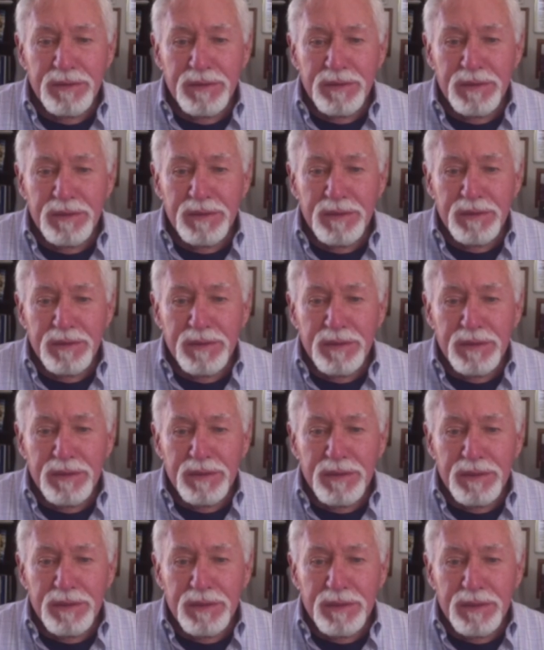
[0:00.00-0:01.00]

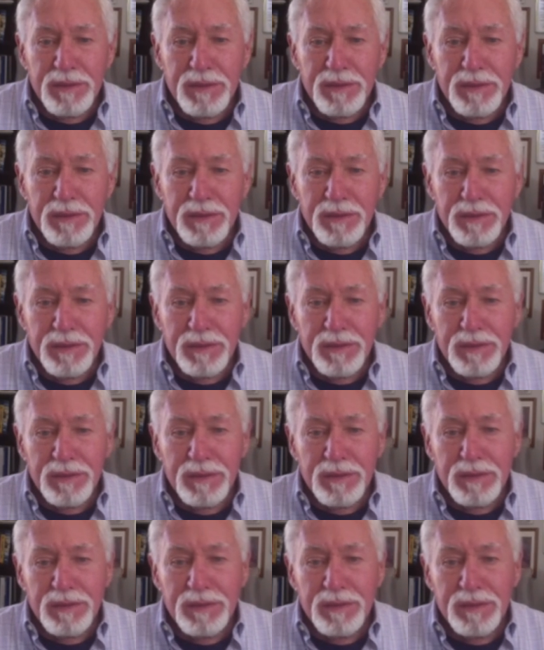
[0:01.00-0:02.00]

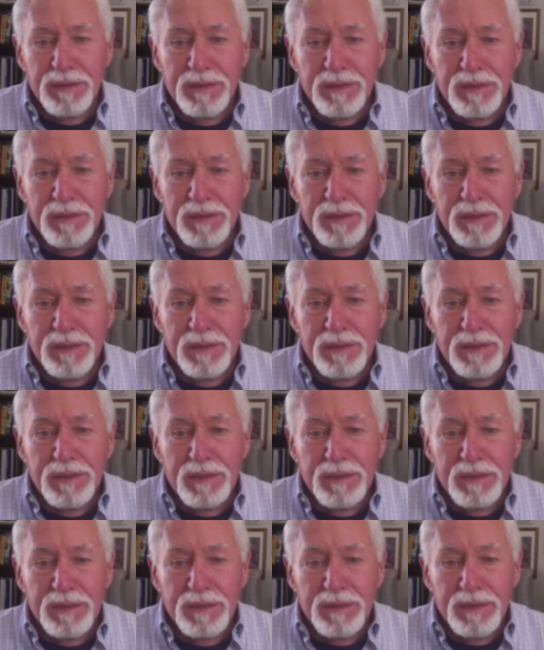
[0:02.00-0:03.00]

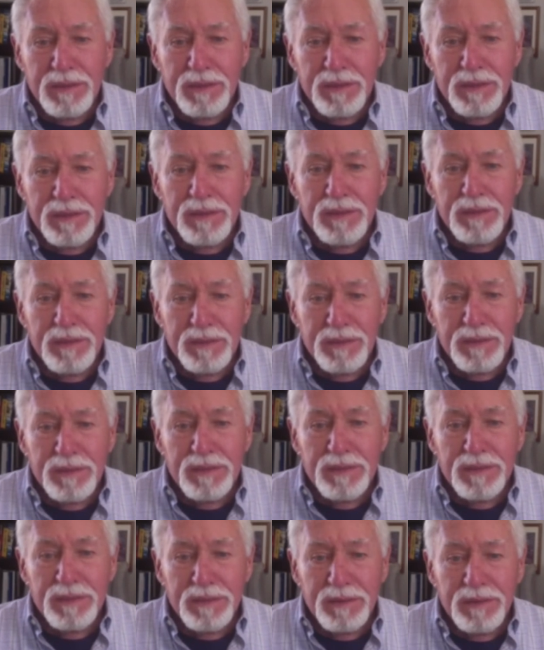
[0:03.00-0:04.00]

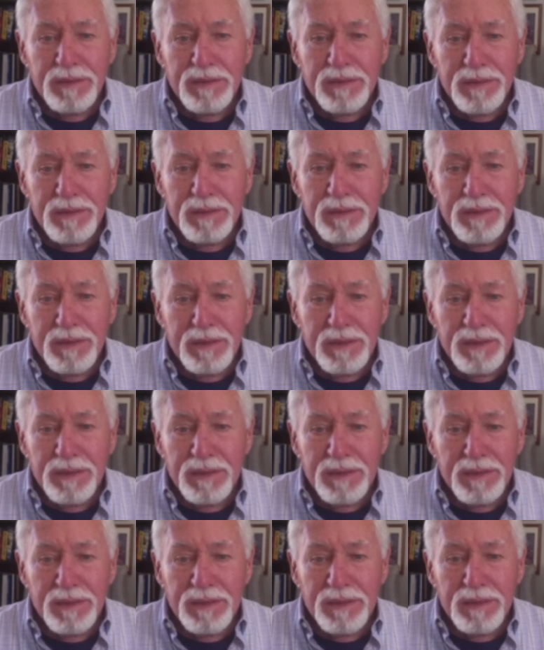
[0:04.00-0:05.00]

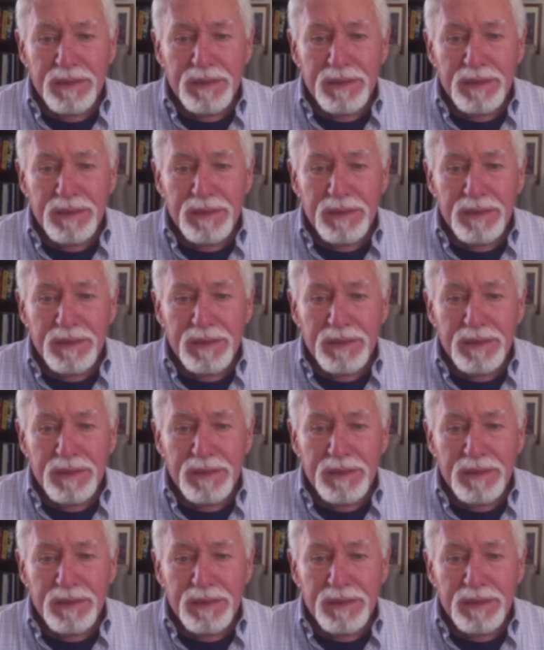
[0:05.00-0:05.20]
(not speaking)